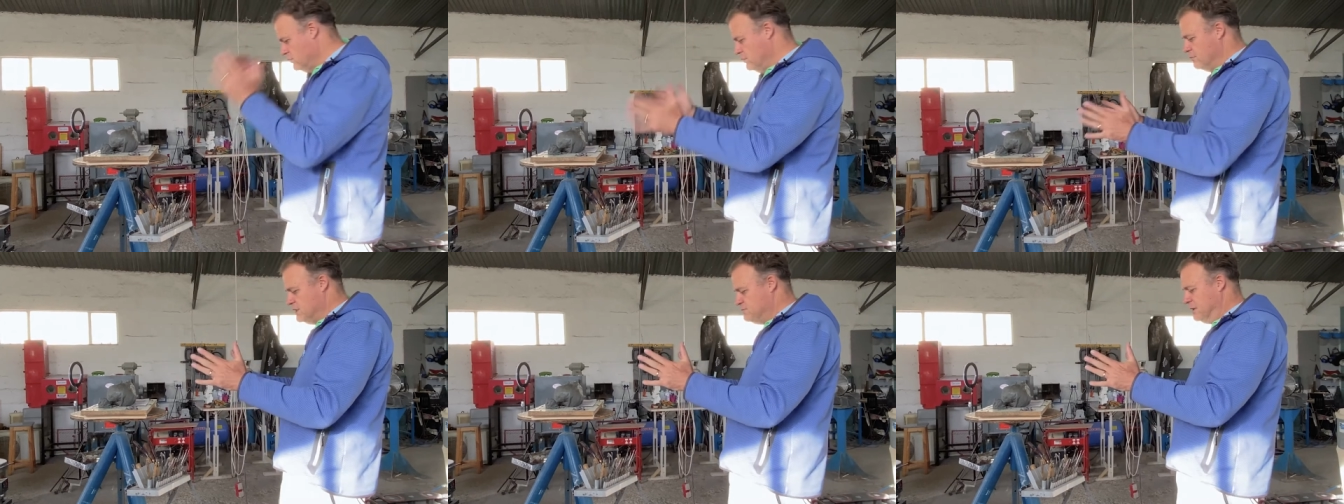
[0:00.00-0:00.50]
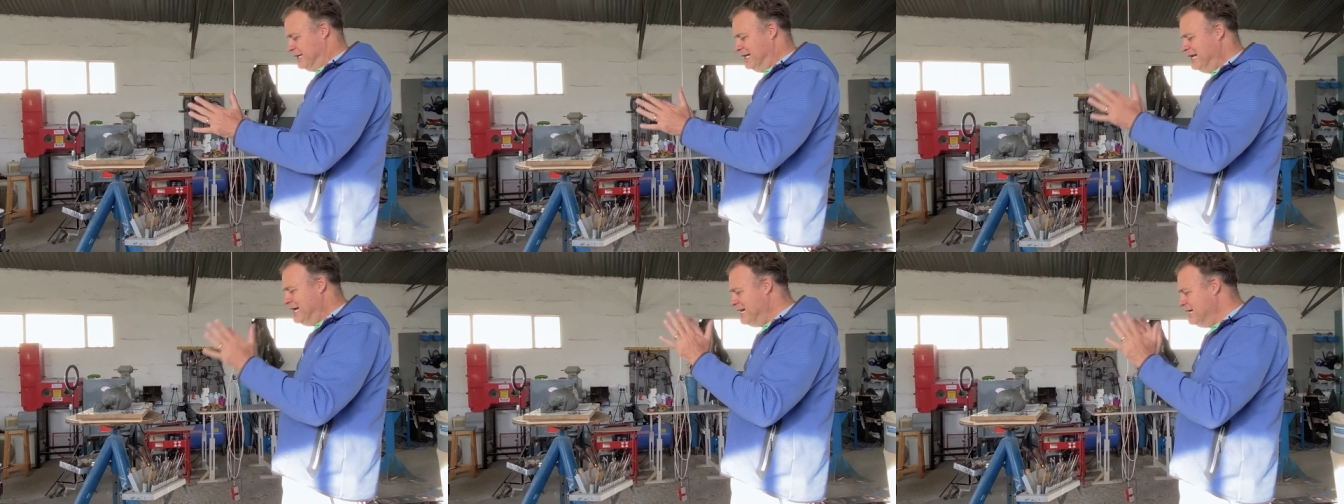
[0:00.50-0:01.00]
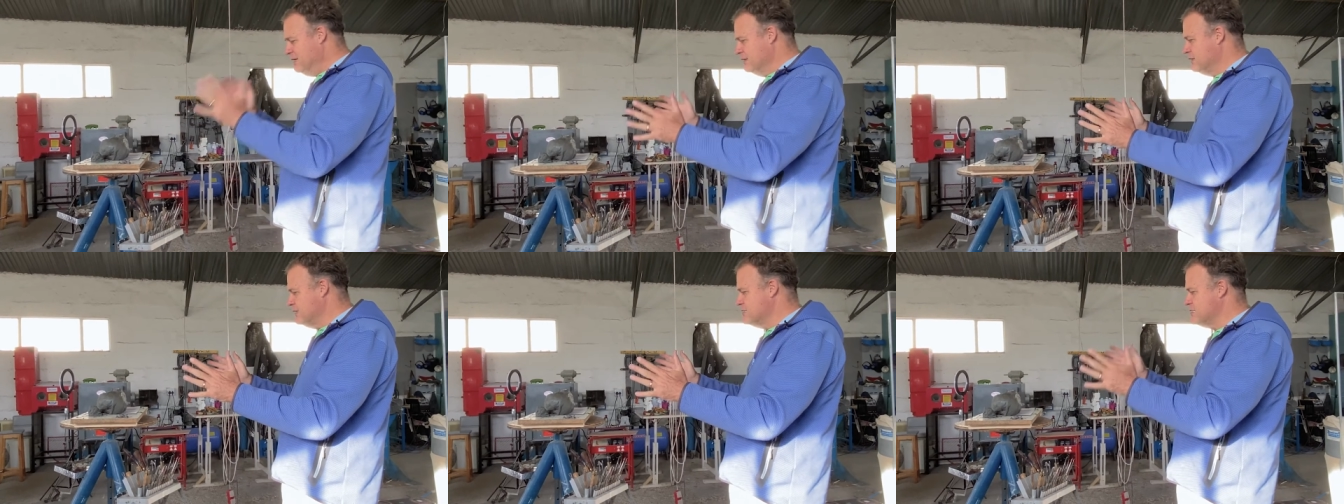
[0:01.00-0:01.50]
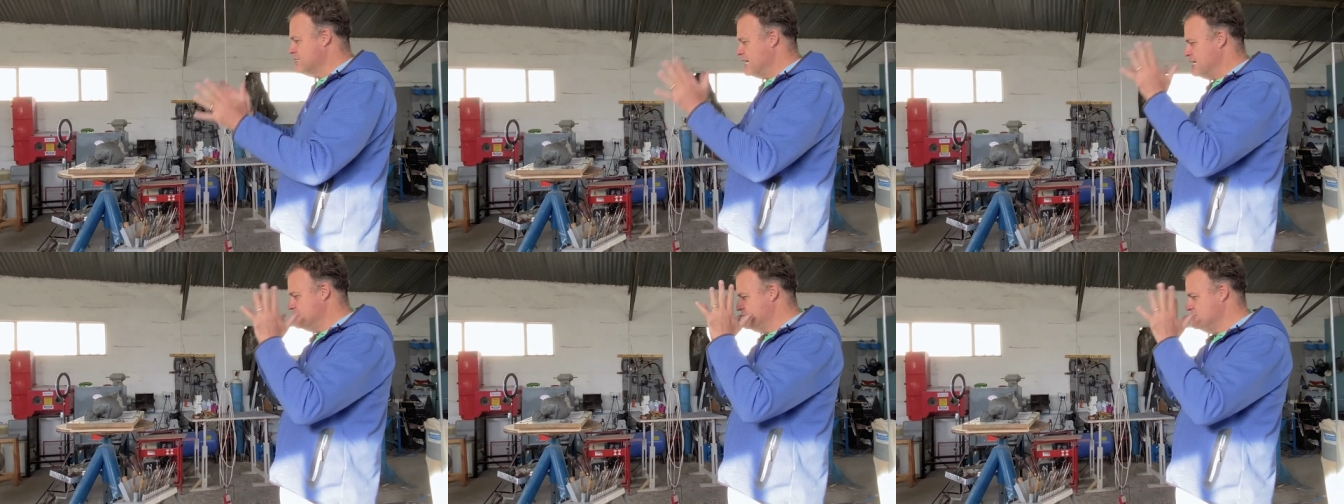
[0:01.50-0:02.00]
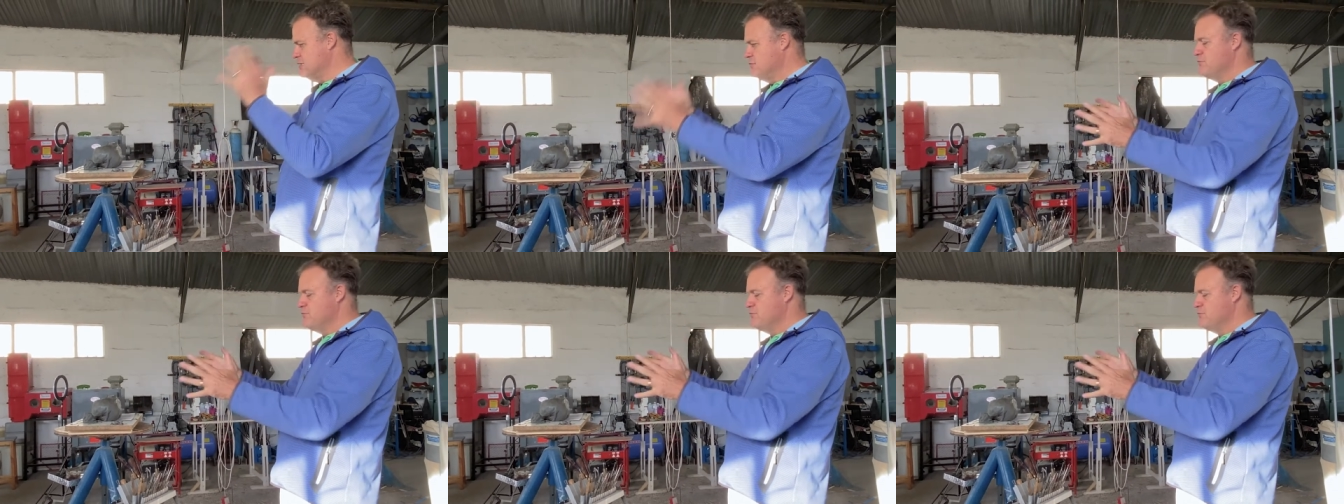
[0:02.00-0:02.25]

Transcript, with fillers: must be clear, concise.